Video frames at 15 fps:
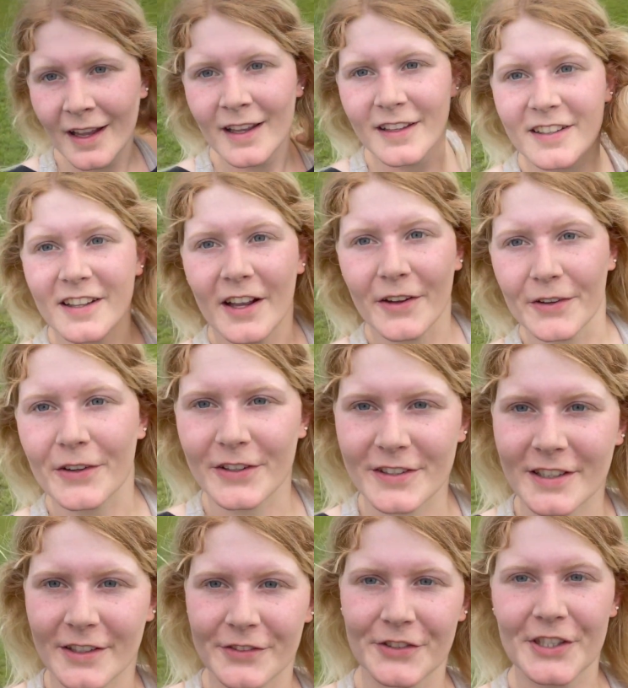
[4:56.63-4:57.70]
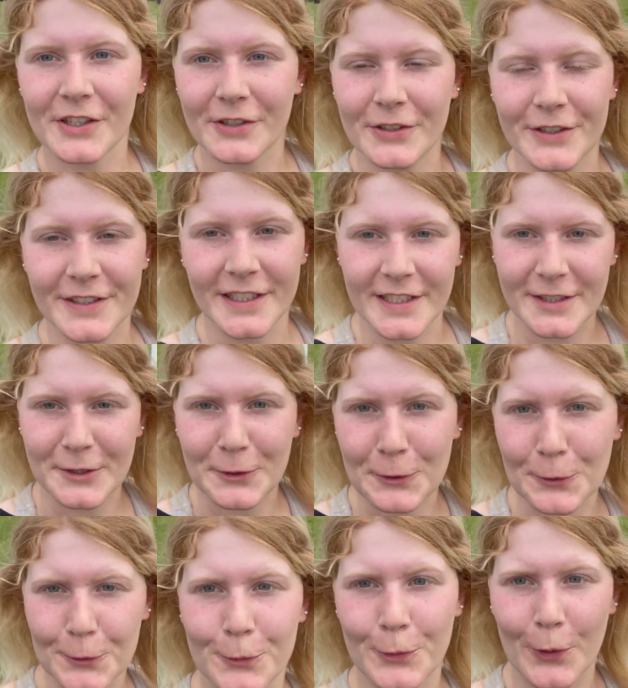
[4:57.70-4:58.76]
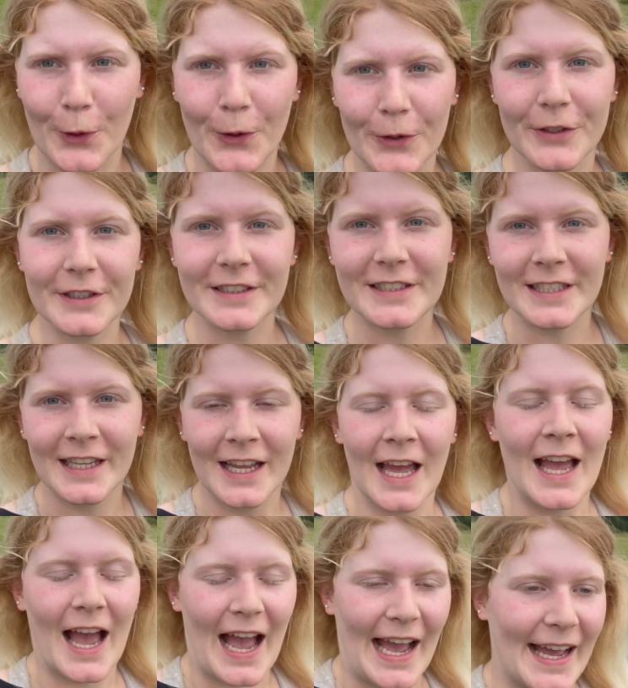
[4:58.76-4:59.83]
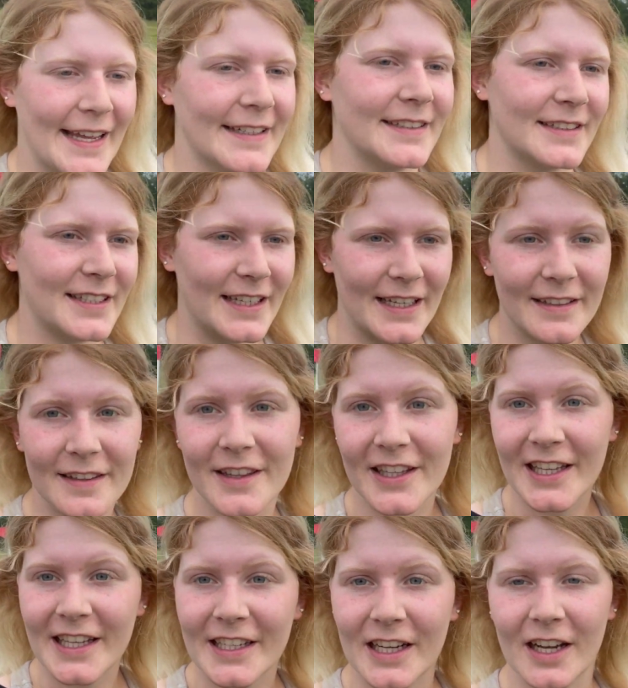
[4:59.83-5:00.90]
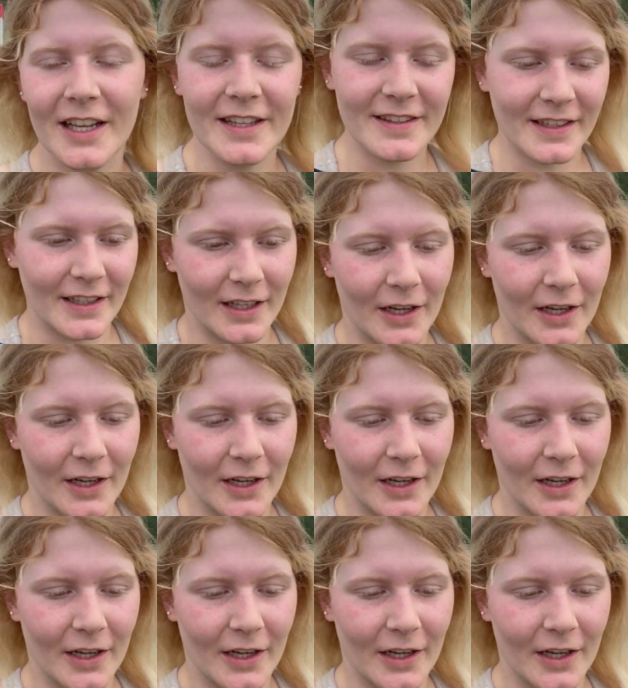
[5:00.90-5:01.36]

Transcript: So cross-country course is all walked. it, and it's looking nice.